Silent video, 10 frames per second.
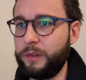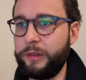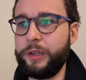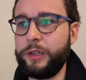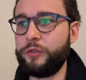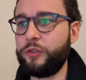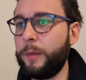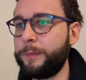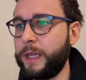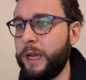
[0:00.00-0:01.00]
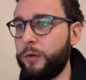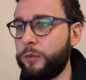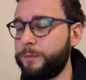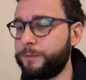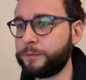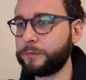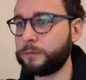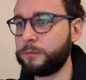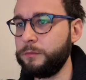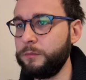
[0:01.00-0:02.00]
The dropdown,
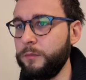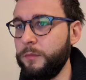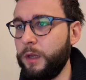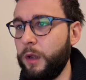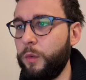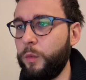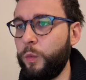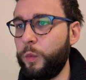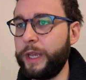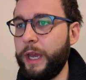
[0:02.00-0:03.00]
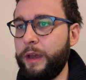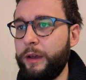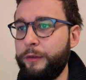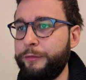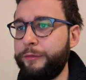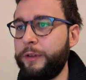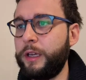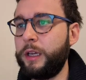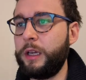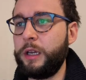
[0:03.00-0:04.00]
we have
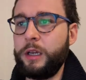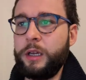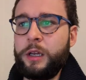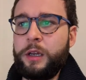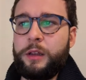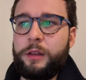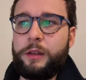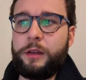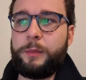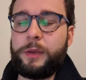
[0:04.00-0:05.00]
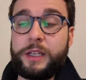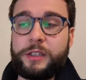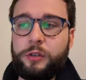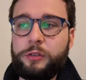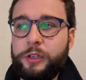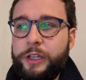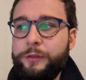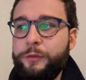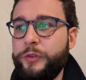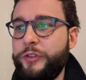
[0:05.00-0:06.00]
the placeholder
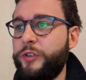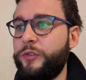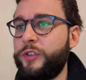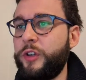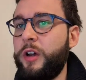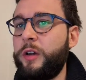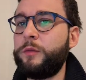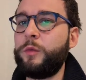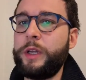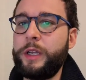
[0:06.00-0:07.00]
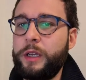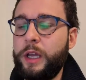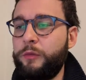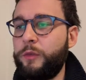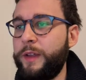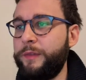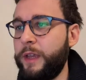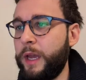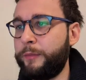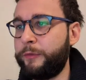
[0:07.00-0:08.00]
GIF, which you saw when I ran
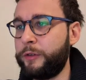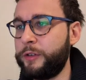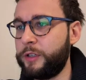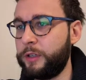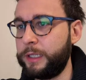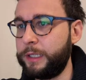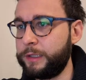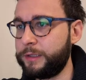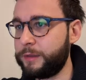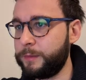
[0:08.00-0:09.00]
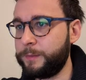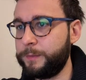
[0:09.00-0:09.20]
the app first on Linux.